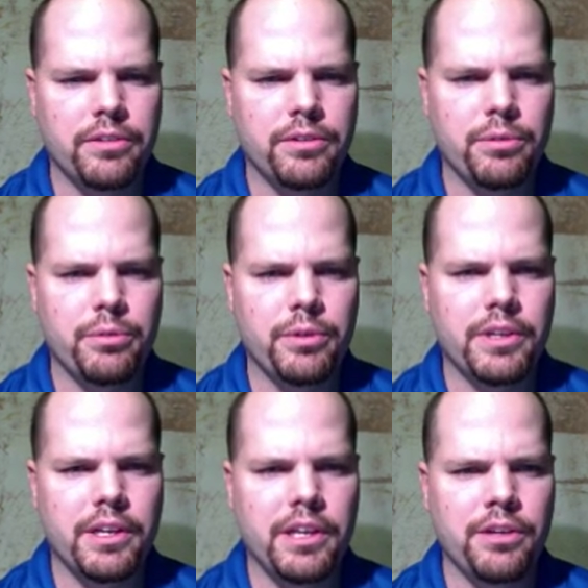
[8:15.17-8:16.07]
so
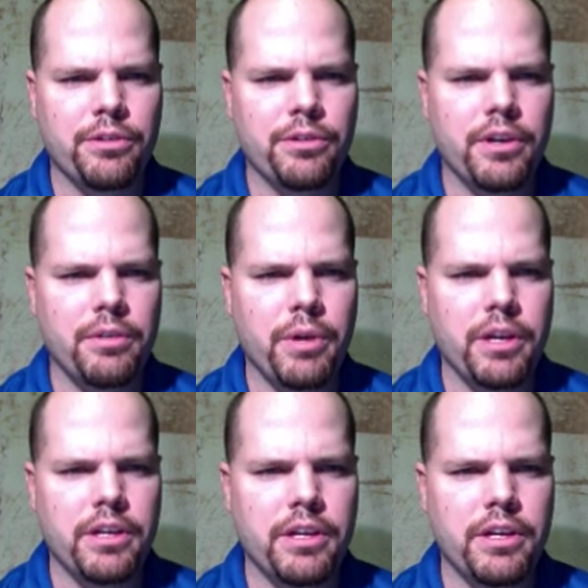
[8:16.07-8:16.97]
in your y
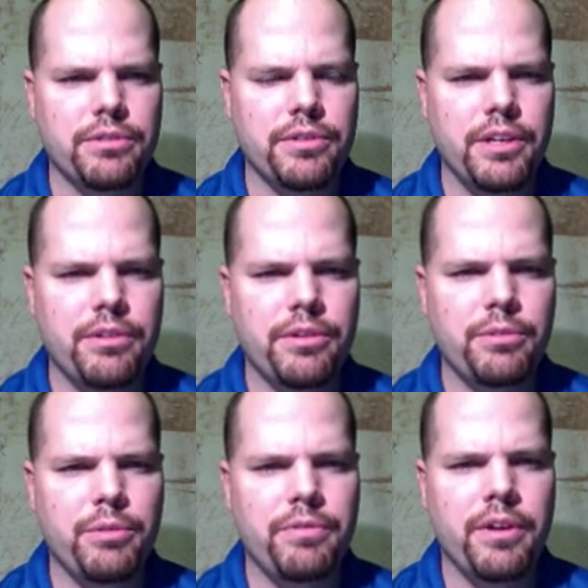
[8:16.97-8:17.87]
equals, you would enter in
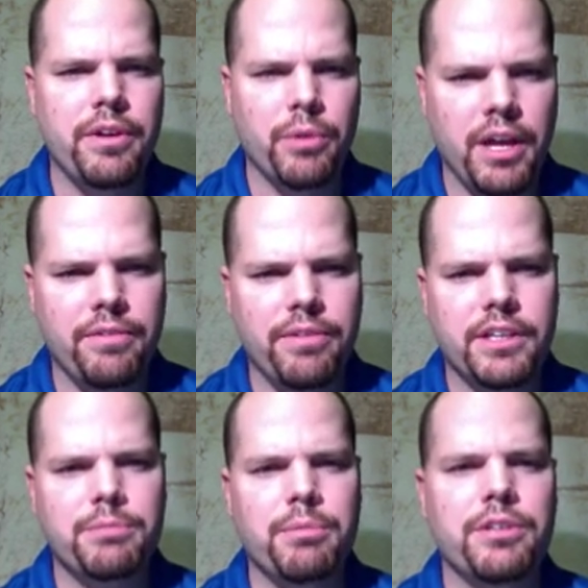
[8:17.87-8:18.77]
1/2
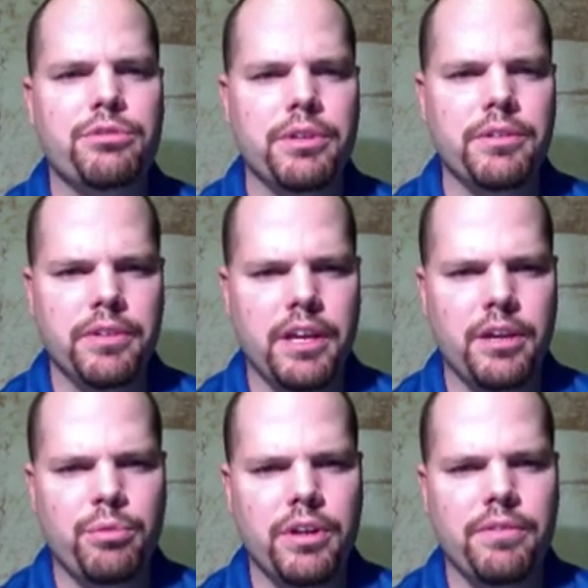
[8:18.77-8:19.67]
x minus 3
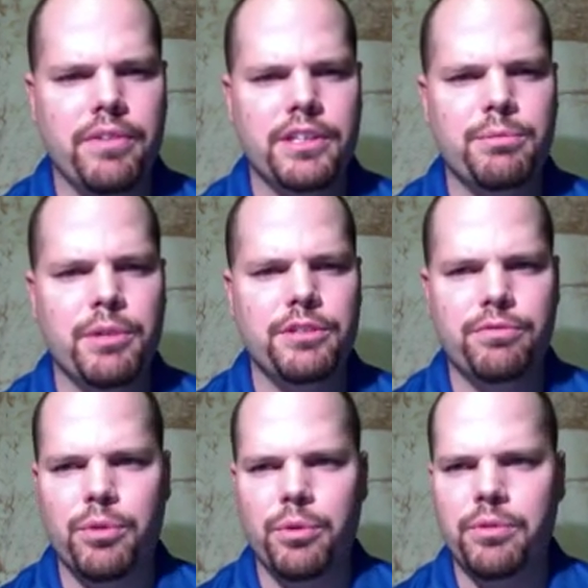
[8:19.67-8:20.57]
and 1/2 x minus
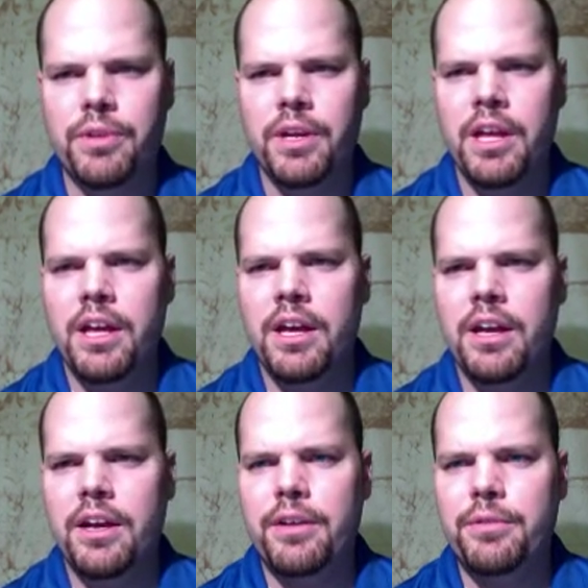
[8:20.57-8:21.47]
4.
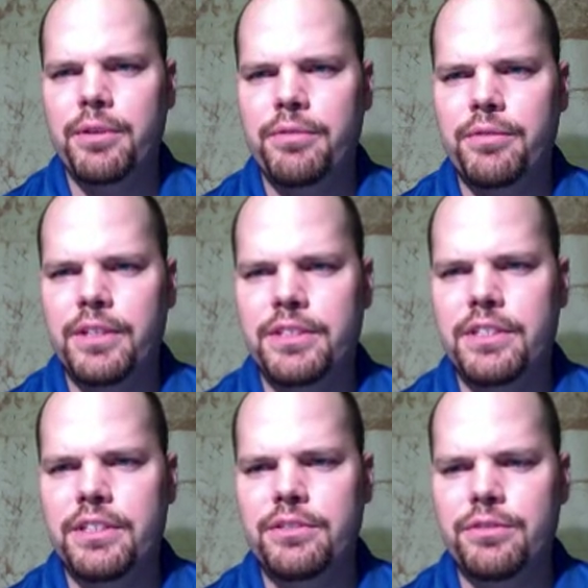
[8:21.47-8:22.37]
Let's
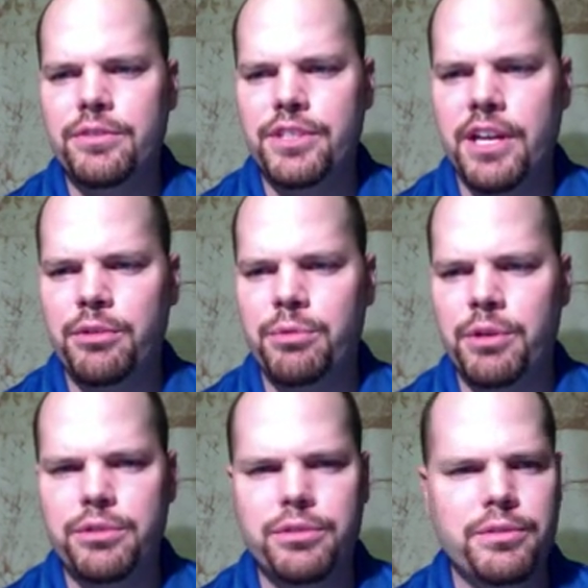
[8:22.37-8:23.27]
get a standard
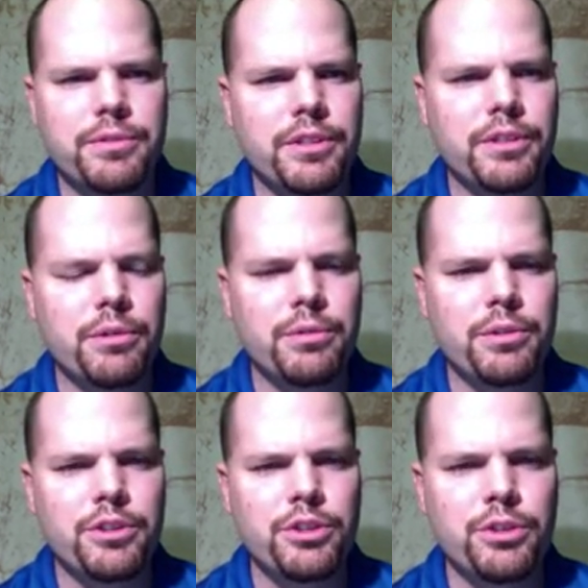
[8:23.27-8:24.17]
window, so I'm just going to go
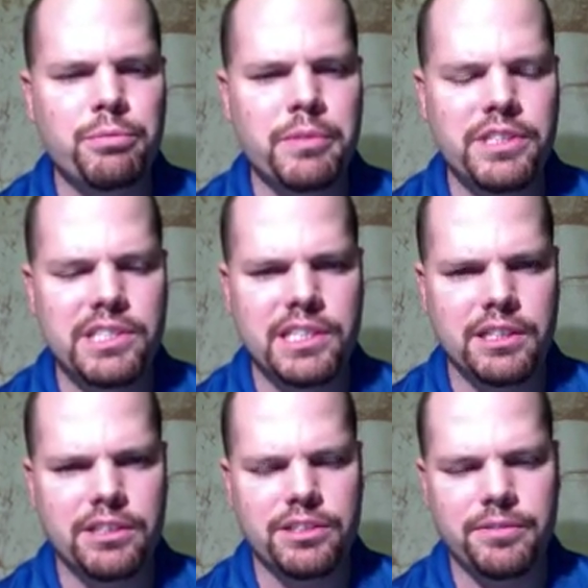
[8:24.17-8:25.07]
zoom
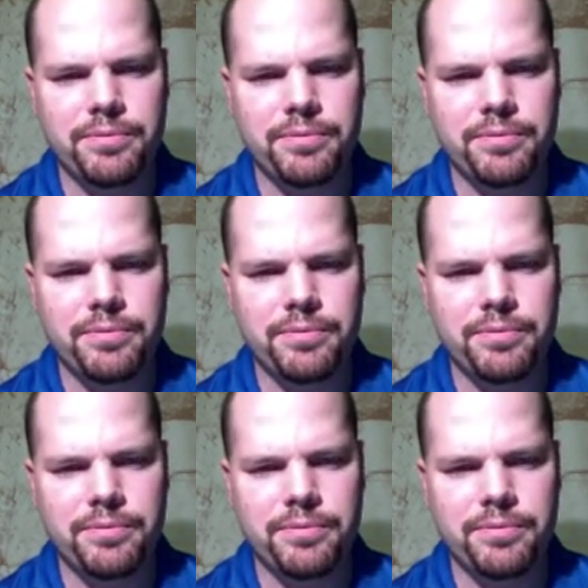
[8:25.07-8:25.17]
6.